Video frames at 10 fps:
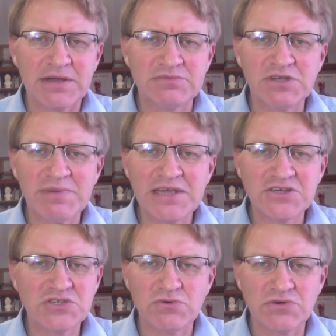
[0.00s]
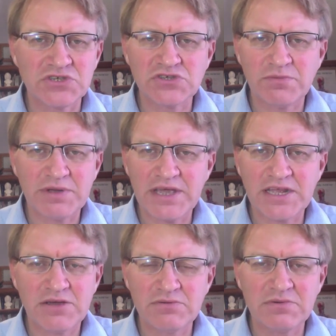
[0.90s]
Tomato sauce, John
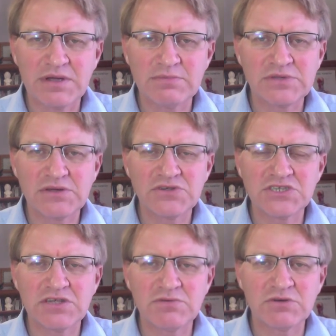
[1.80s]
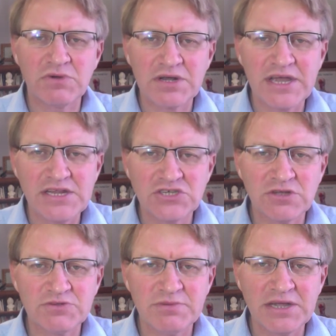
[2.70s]
Pagano noticed that when one lady
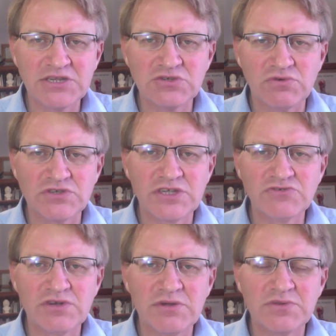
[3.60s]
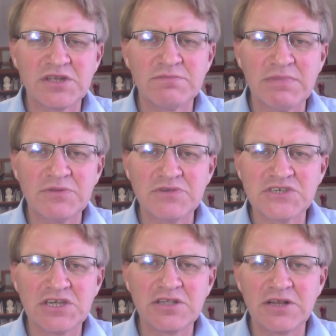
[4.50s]
stopped tomato sauce, literally within a month the
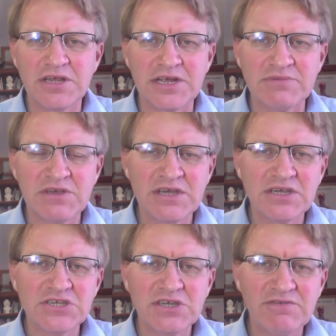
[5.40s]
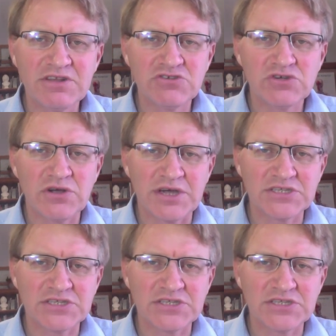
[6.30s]
skin cleared up. So give it a try.